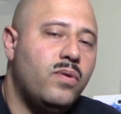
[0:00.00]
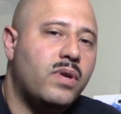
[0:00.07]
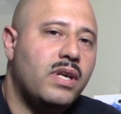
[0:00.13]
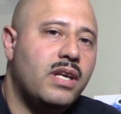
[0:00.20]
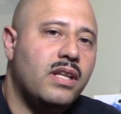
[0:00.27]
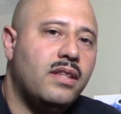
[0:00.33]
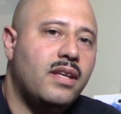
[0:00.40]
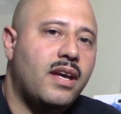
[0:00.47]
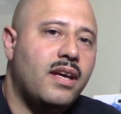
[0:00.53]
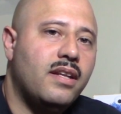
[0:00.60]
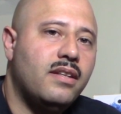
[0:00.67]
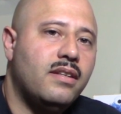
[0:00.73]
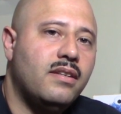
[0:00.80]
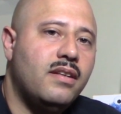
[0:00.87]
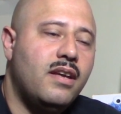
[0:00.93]
get
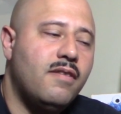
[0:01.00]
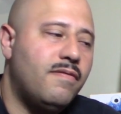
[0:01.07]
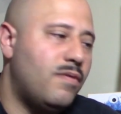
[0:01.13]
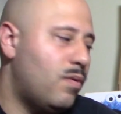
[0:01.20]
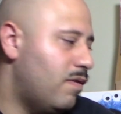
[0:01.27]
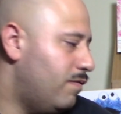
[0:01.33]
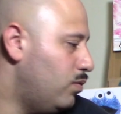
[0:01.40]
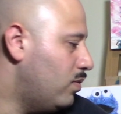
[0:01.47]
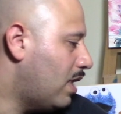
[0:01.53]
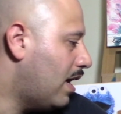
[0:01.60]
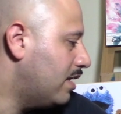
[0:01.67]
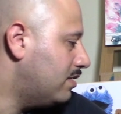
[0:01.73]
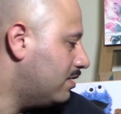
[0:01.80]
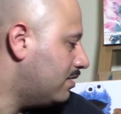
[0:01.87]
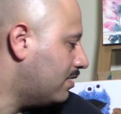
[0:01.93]
that info if you
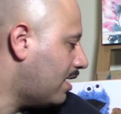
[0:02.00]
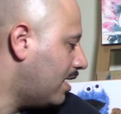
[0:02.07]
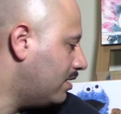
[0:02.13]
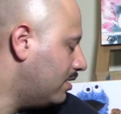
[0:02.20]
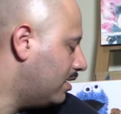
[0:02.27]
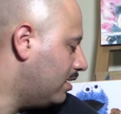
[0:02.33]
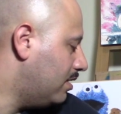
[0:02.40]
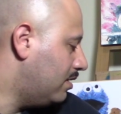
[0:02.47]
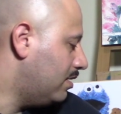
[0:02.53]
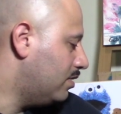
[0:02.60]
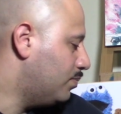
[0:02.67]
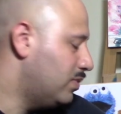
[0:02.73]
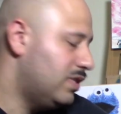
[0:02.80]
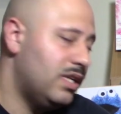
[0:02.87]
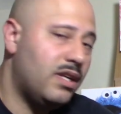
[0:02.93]
guys decide to get this
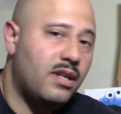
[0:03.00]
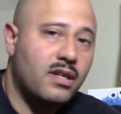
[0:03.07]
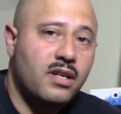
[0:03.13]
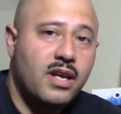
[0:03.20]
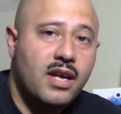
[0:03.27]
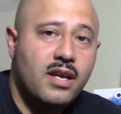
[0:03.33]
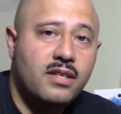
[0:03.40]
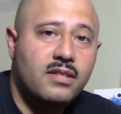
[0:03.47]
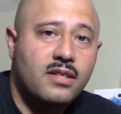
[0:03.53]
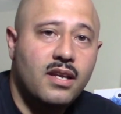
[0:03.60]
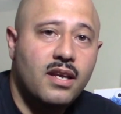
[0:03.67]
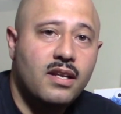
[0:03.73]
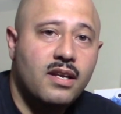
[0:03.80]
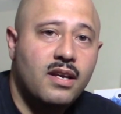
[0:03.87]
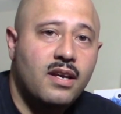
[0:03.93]
particular headset.